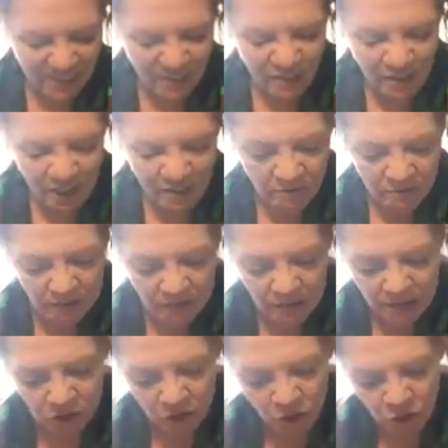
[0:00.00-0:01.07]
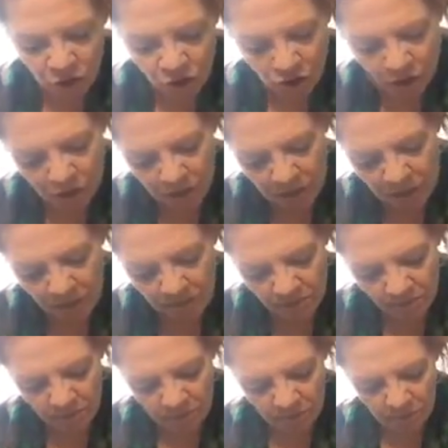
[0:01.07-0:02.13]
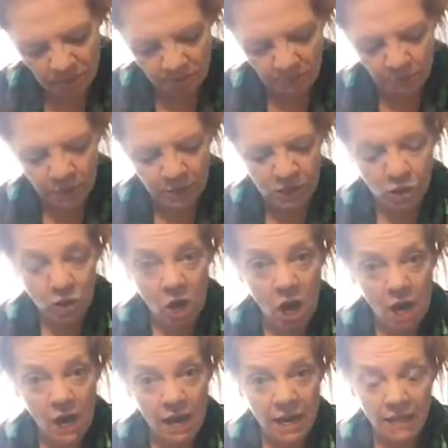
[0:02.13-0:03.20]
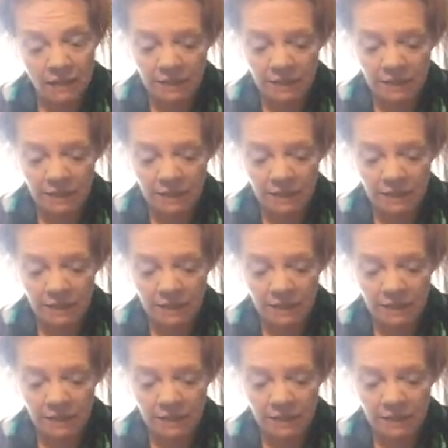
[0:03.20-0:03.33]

So everything should be pretty dry.